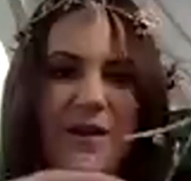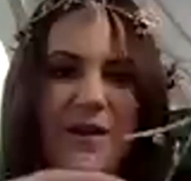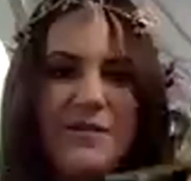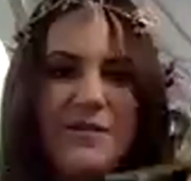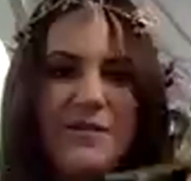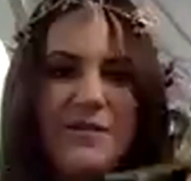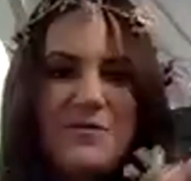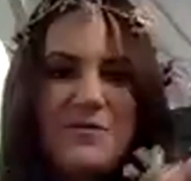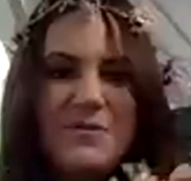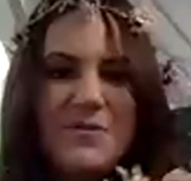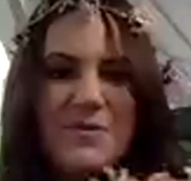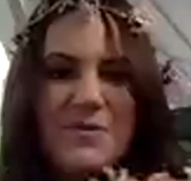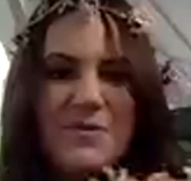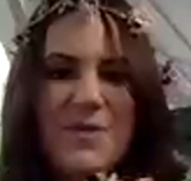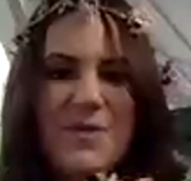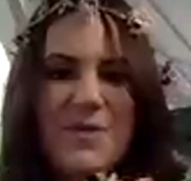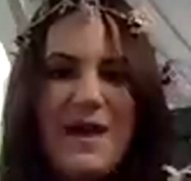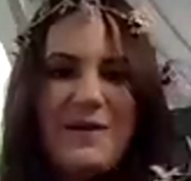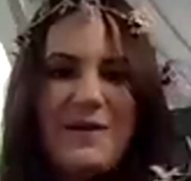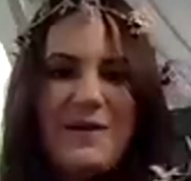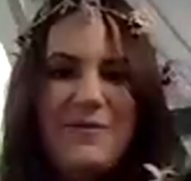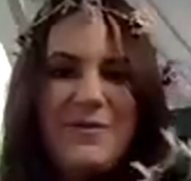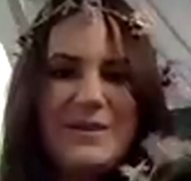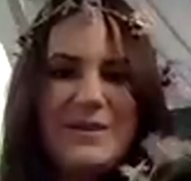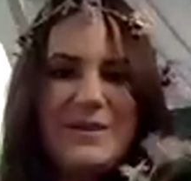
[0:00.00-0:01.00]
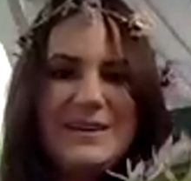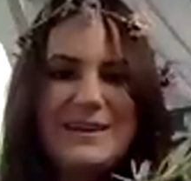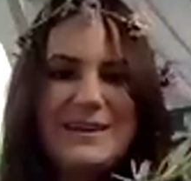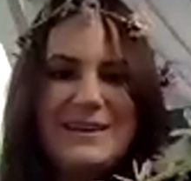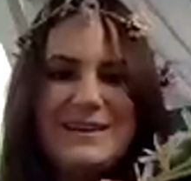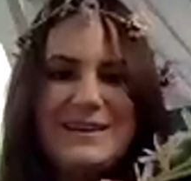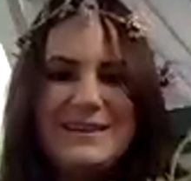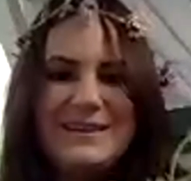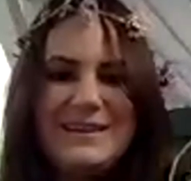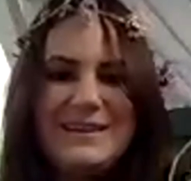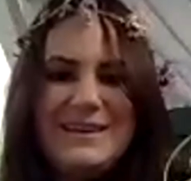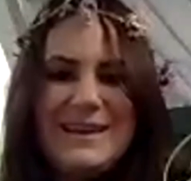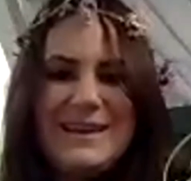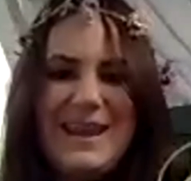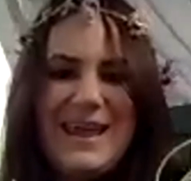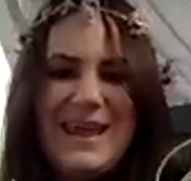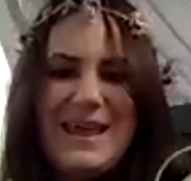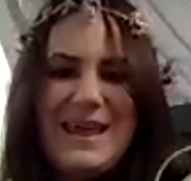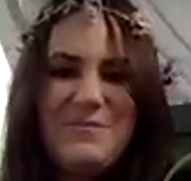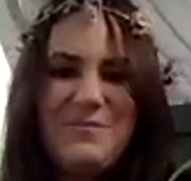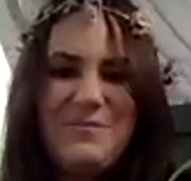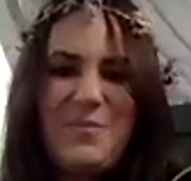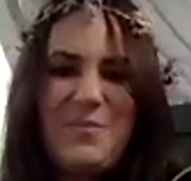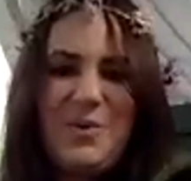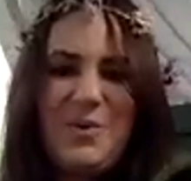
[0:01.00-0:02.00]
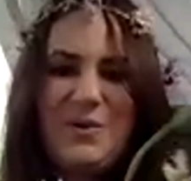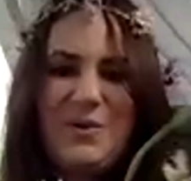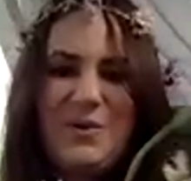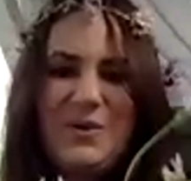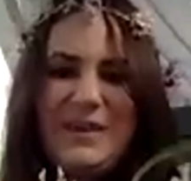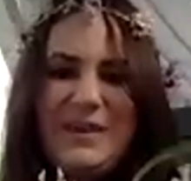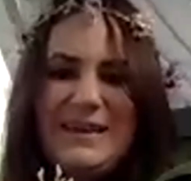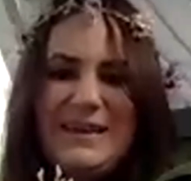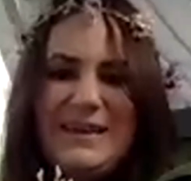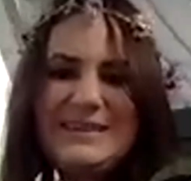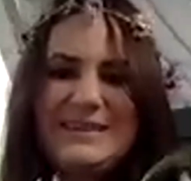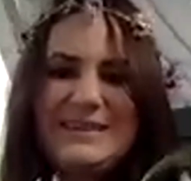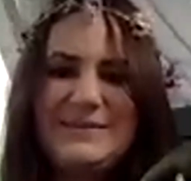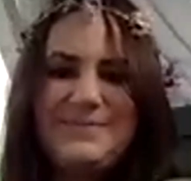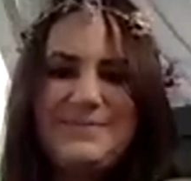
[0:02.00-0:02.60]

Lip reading: through that one and pull it.